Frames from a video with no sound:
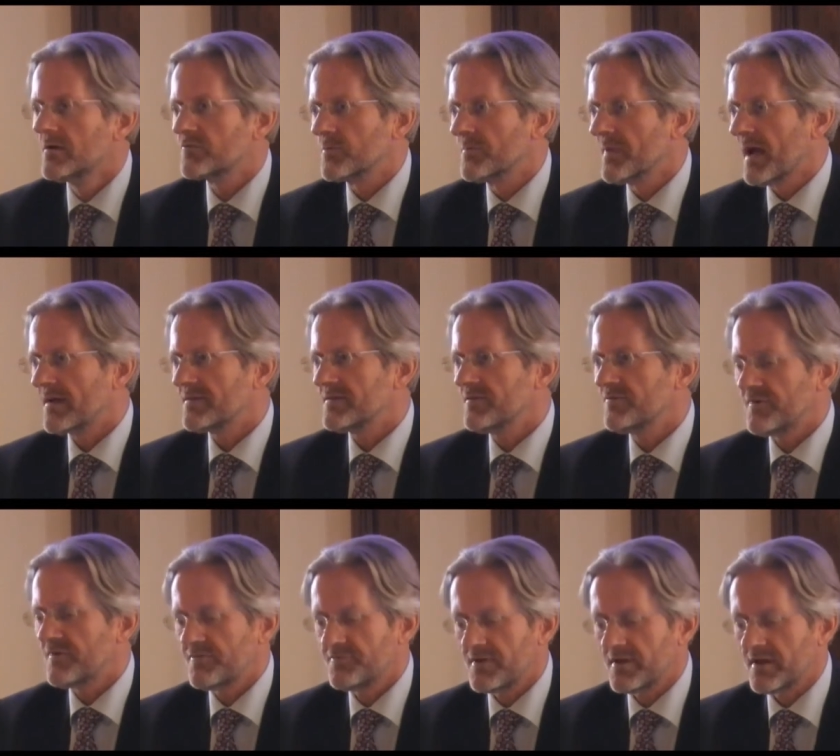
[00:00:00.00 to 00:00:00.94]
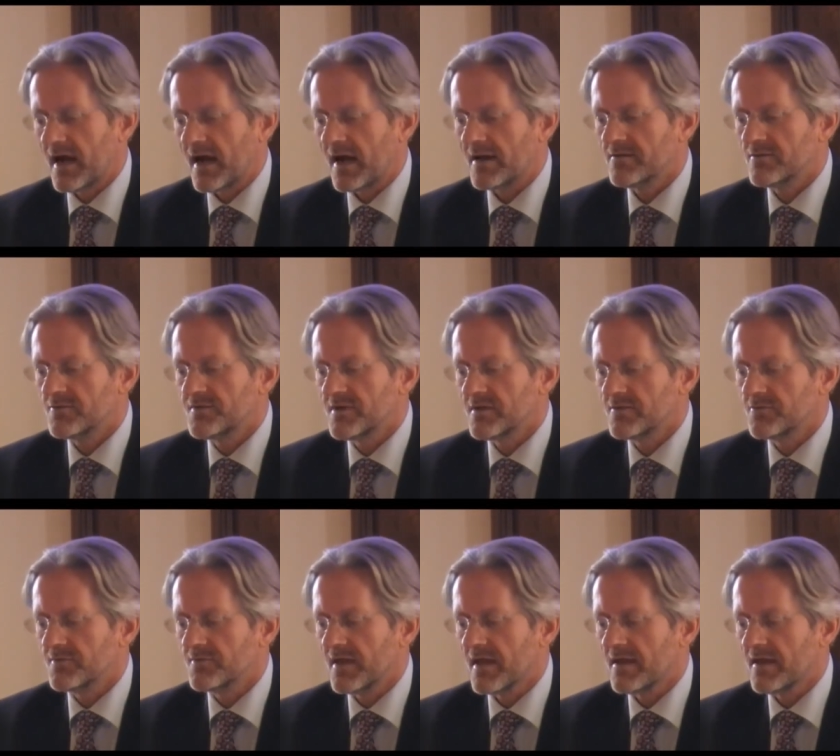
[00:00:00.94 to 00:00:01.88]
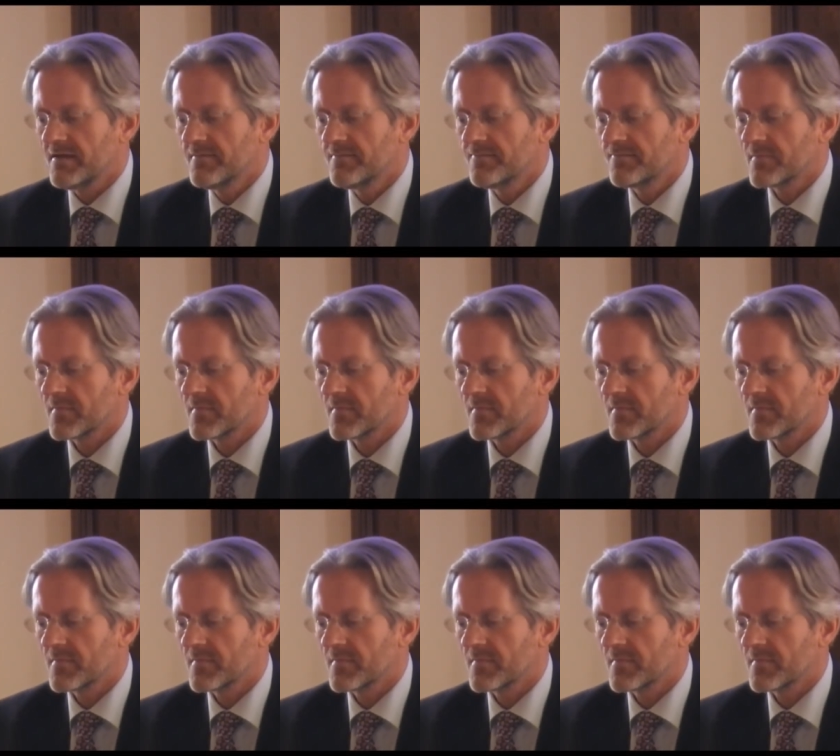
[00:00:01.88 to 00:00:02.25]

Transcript: From 1959 until today,